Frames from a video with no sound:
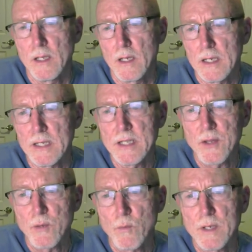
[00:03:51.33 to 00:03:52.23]
and the
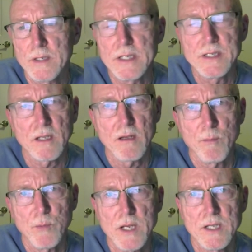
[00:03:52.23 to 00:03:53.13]
other one is a
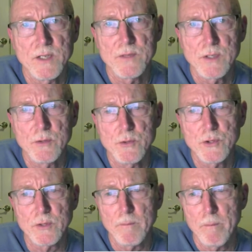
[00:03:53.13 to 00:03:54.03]
comprehensive
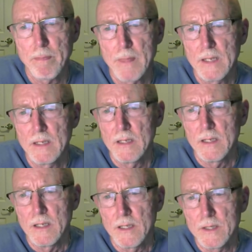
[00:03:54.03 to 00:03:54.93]
solution.
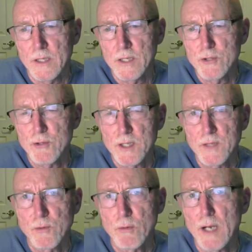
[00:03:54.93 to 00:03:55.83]
The
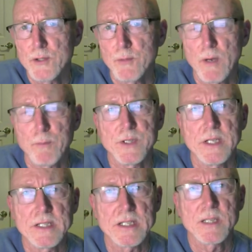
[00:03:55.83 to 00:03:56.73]
constructive correction
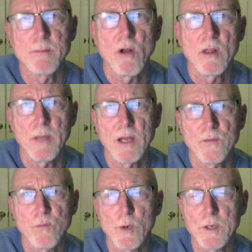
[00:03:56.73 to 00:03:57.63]
represents a small amount
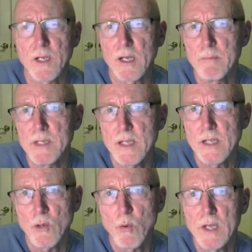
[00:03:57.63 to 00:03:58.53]
of work that can be
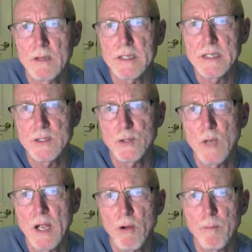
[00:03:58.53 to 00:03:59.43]
done quickly to
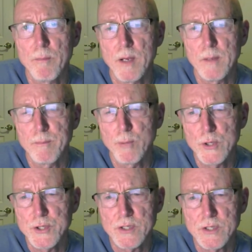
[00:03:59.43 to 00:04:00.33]
help
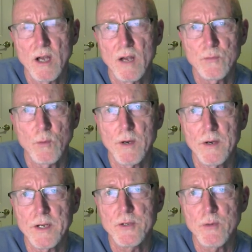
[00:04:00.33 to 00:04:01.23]
push the
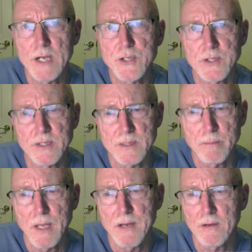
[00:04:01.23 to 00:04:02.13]
software in a direction that's
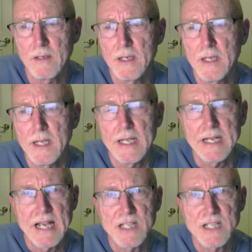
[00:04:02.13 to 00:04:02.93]
better. It has